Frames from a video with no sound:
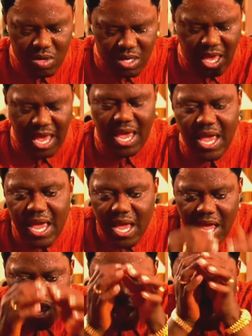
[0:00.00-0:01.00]
Okay.
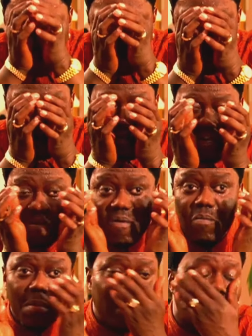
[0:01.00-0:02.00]

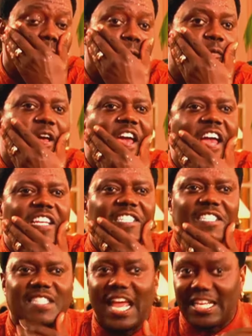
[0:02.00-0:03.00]
Might as well raise the
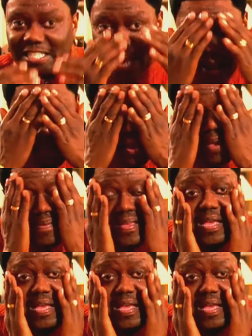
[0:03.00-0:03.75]
stakes now, baby.